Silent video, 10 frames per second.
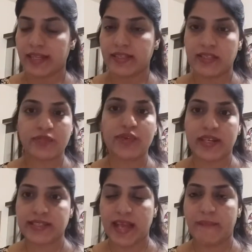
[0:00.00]
that is for
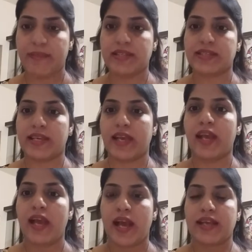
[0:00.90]
example say
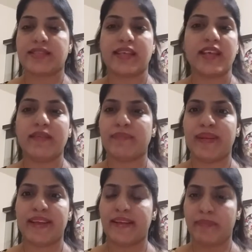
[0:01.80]
i say
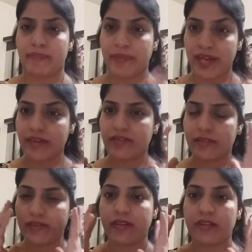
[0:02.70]
my maid
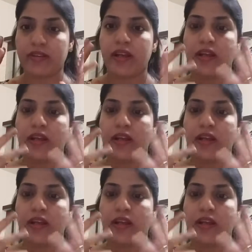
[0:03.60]
uh,